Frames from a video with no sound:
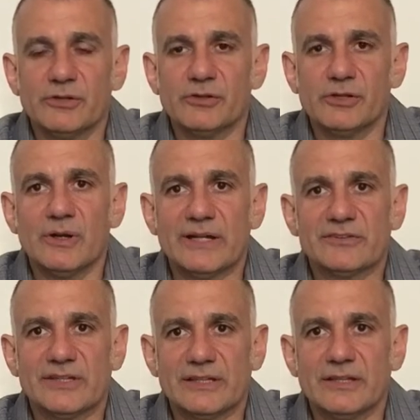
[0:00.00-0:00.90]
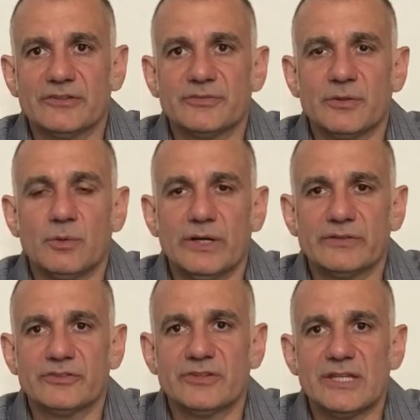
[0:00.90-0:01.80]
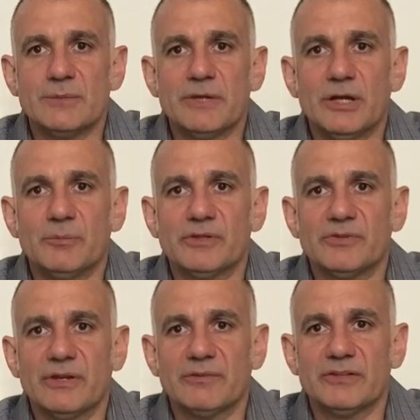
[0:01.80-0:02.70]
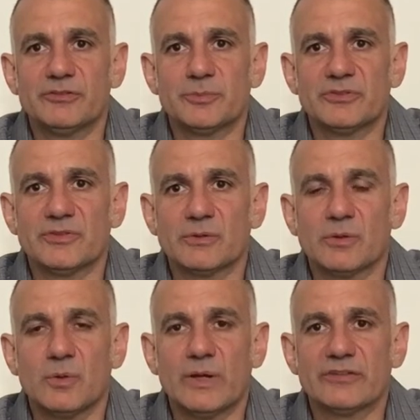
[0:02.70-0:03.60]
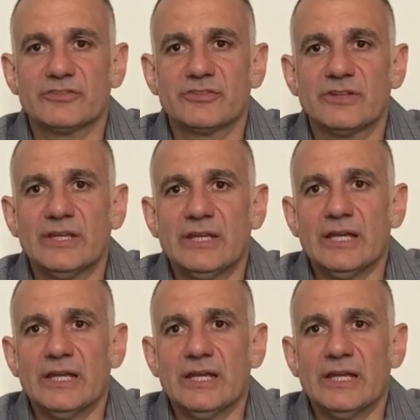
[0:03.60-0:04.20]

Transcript: You can go outside the list if you want, just to email me if you have any specific requests.